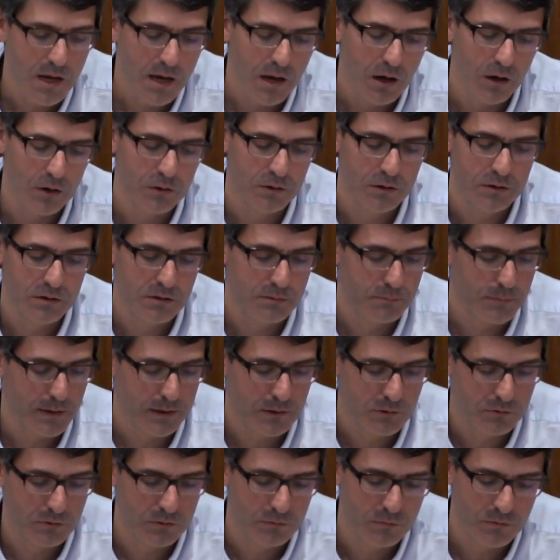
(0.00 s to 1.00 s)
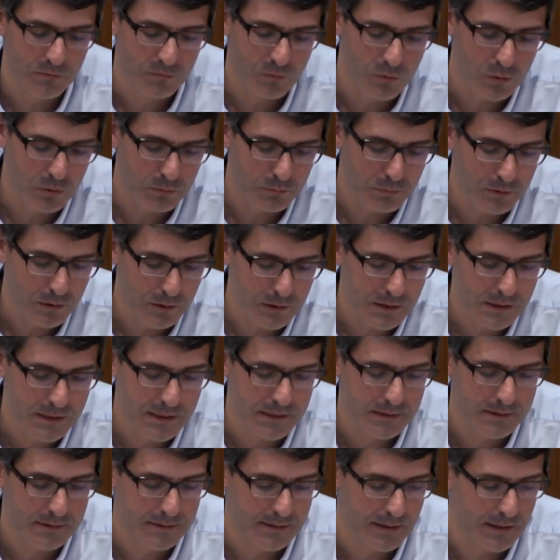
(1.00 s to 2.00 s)
on the spectrum of world
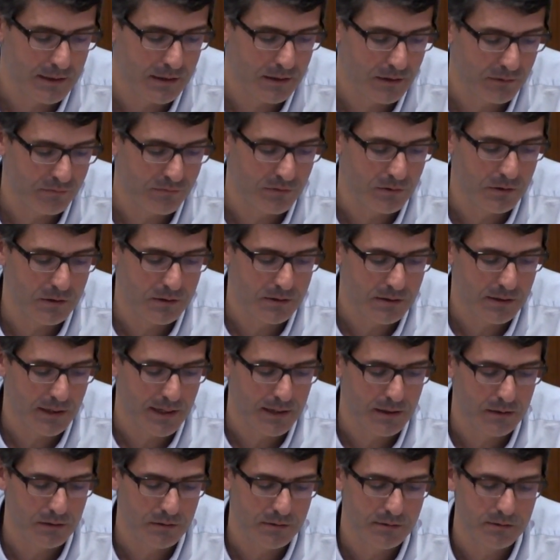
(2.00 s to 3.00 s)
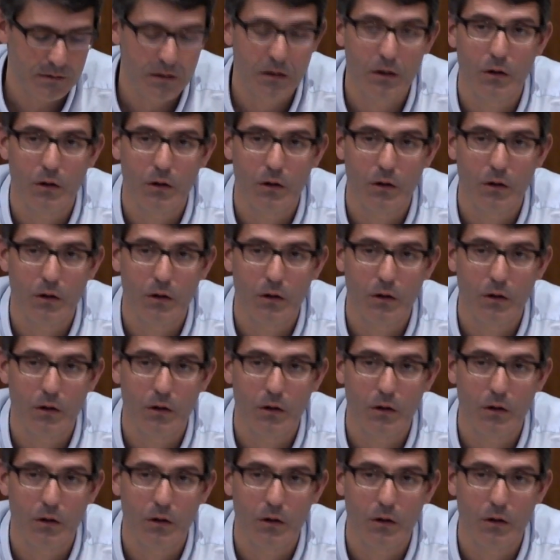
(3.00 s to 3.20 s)
politics at different scales,